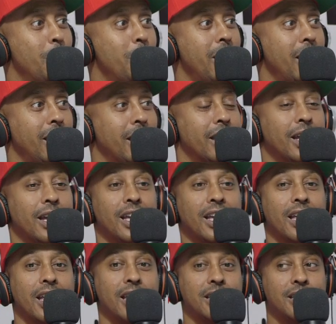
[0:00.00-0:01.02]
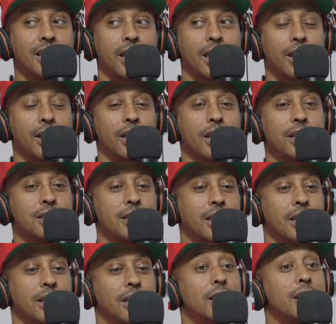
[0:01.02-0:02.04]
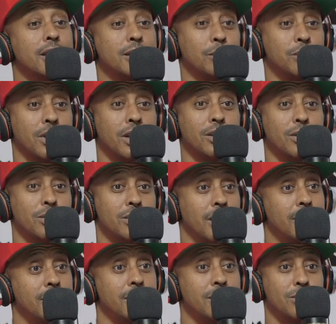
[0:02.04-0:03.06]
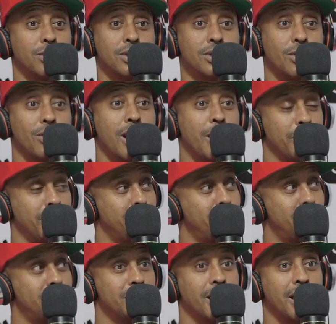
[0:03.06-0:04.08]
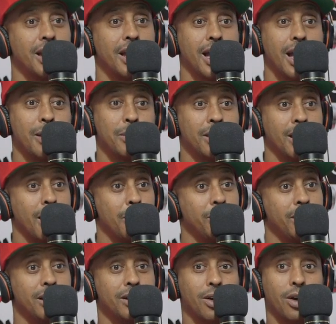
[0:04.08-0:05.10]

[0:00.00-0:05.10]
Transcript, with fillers: Martial artists don't take drugs. He said, "He said, cuz I'm telling you, take these drinks. Yo, I be, I be, I be.